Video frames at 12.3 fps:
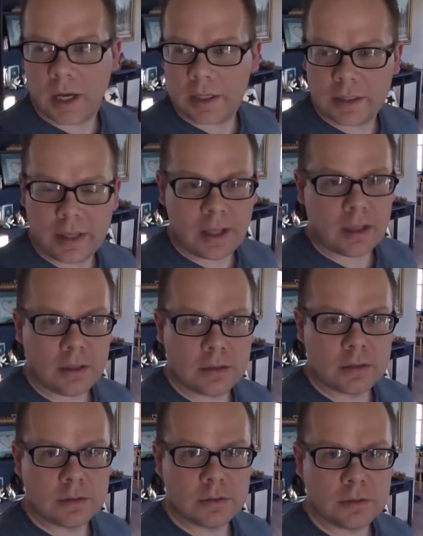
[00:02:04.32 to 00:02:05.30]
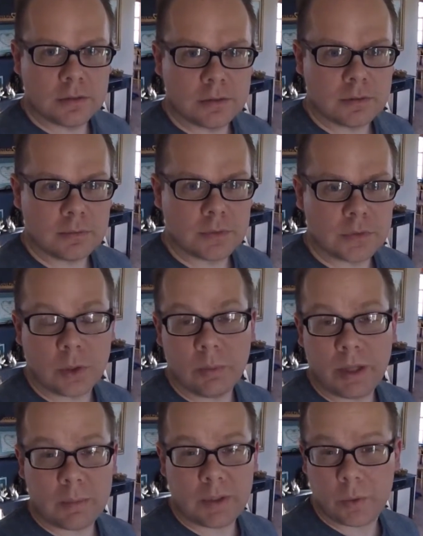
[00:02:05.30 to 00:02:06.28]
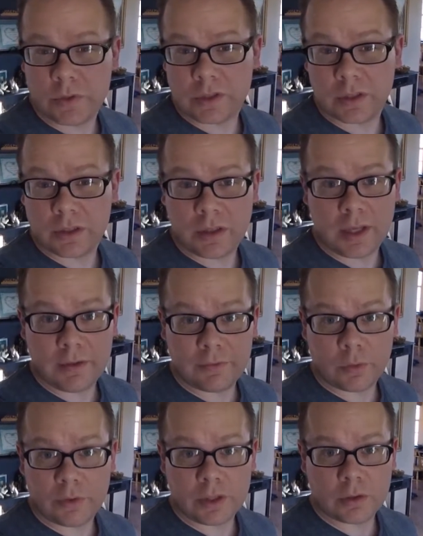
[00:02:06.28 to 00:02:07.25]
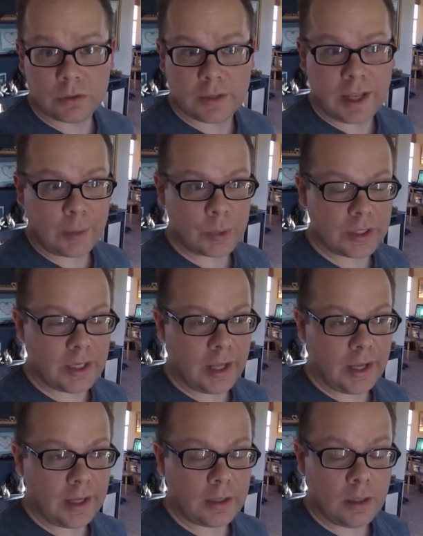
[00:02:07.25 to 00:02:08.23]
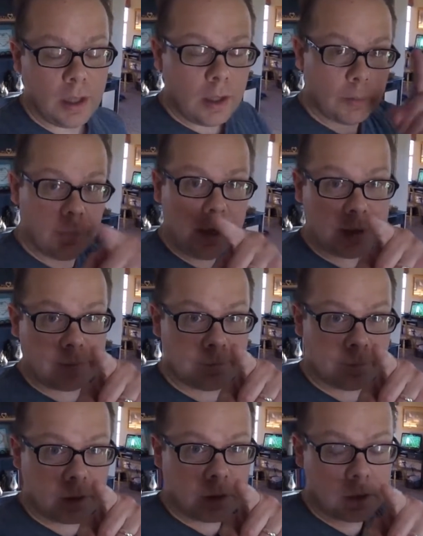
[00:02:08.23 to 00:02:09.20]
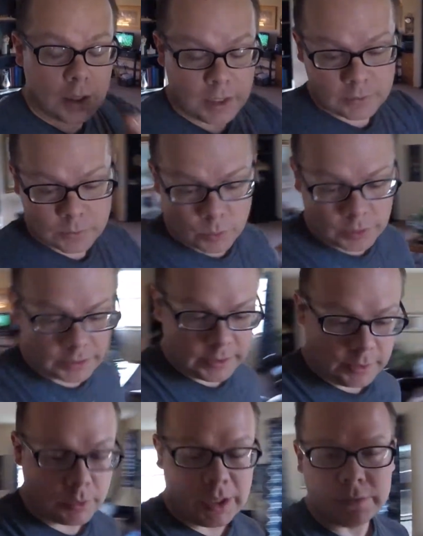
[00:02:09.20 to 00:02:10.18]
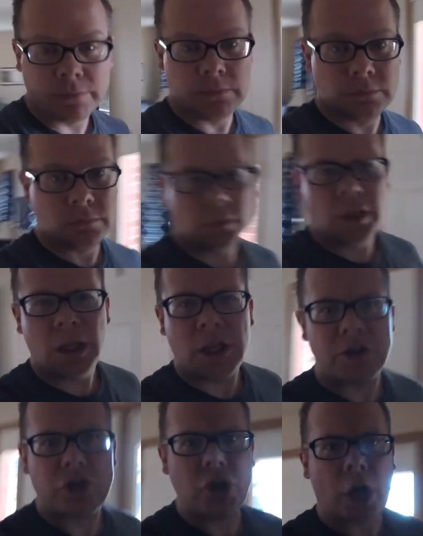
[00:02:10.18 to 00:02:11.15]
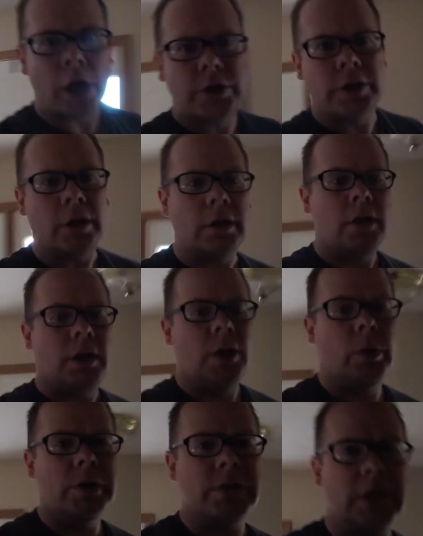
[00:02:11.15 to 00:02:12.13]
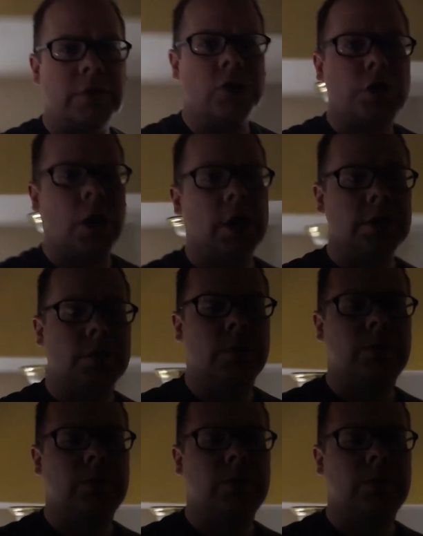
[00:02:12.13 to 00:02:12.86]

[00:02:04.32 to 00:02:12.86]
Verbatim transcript: on today, so maybe it was a good day for the old camera to die. But it is working. Well, it's charging. It wasn't even charging